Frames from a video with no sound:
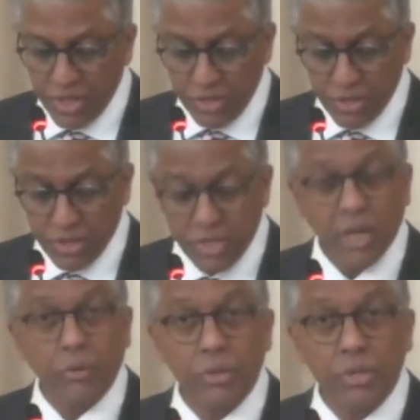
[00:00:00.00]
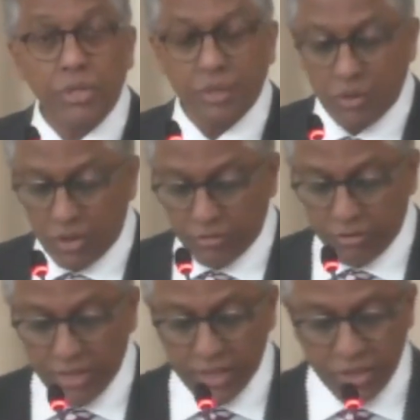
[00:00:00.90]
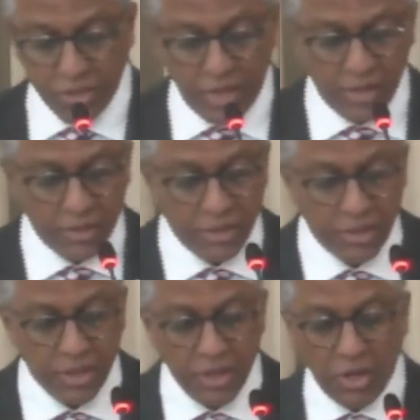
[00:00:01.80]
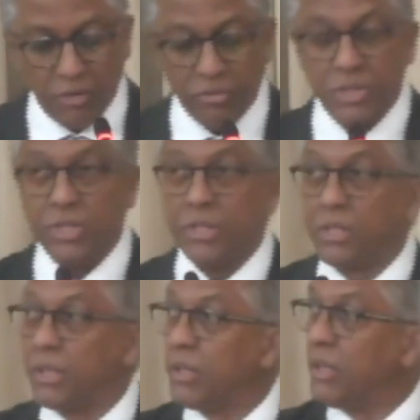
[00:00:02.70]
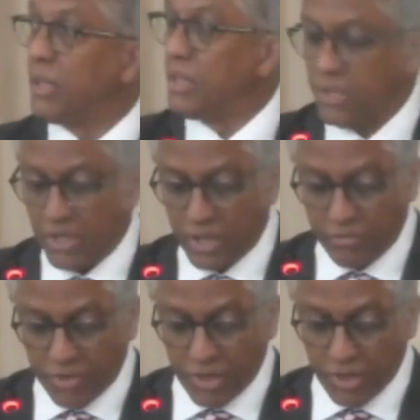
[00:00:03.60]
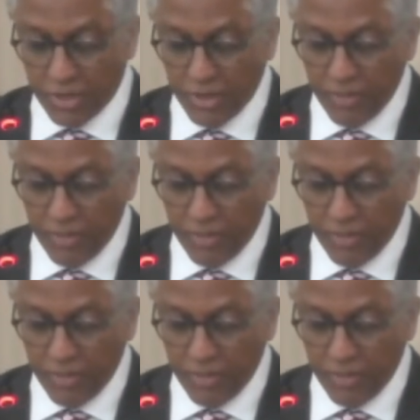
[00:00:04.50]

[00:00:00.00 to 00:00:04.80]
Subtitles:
the integrity and confidentiality of the data is safeguarded.